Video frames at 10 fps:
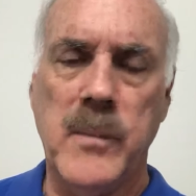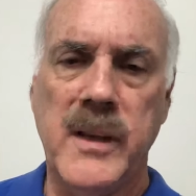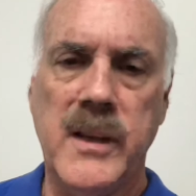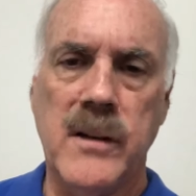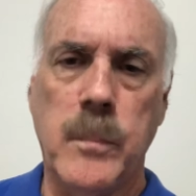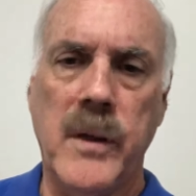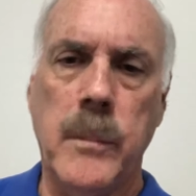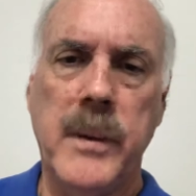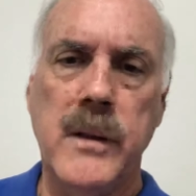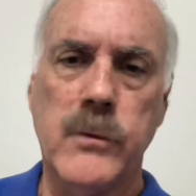He can
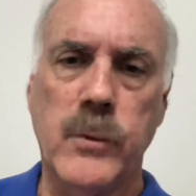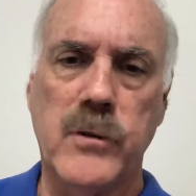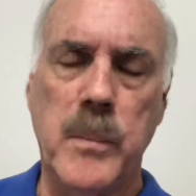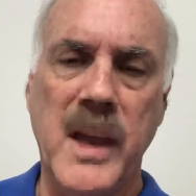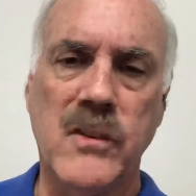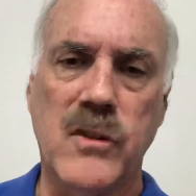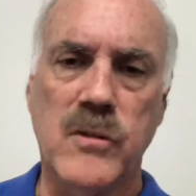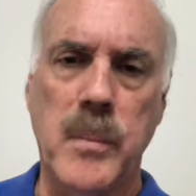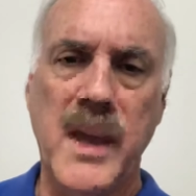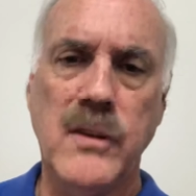appeal to his base. His
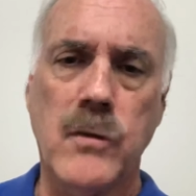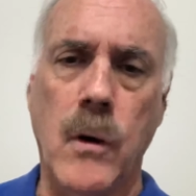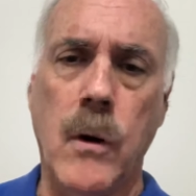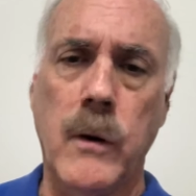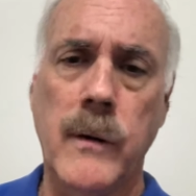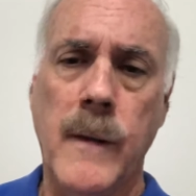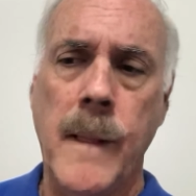base are